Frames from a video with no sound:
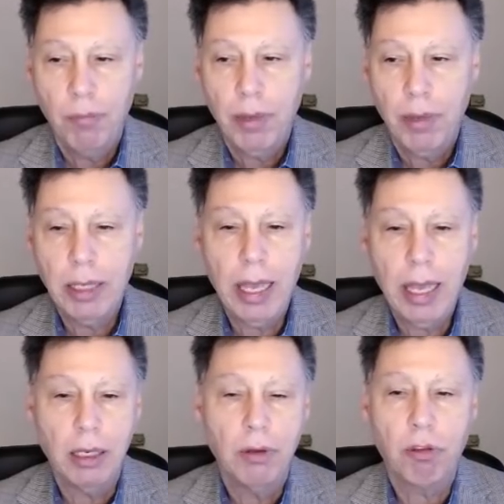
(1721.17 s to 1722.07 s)

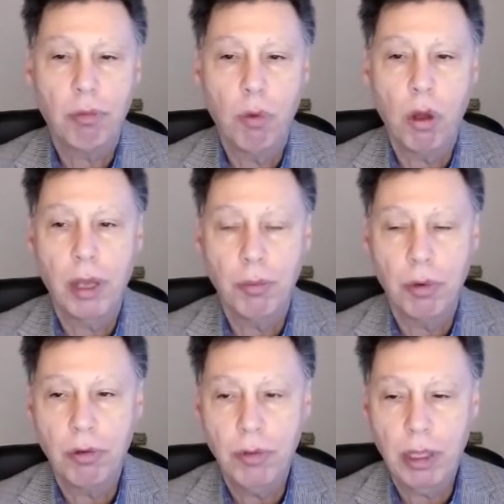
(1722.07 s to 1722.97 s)
Again, the small
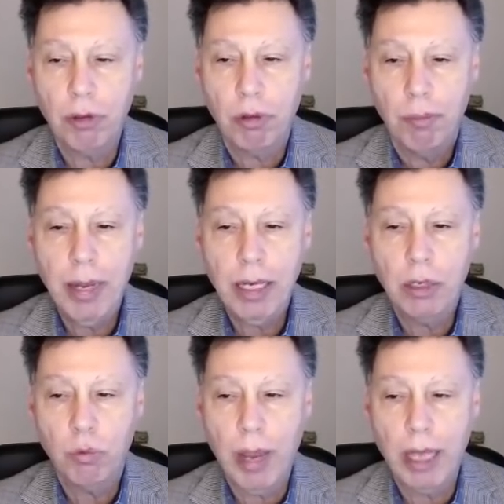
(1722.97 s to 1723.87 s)
numbers of this make
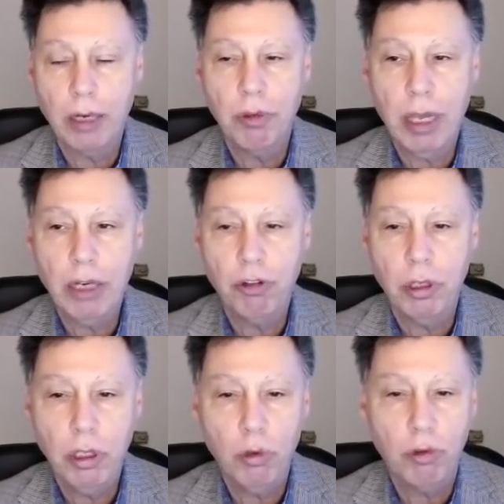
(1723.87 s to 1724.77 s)

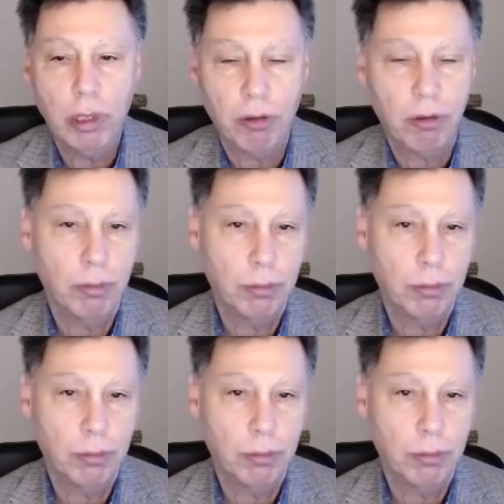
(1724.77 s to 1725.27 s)
randomization useless.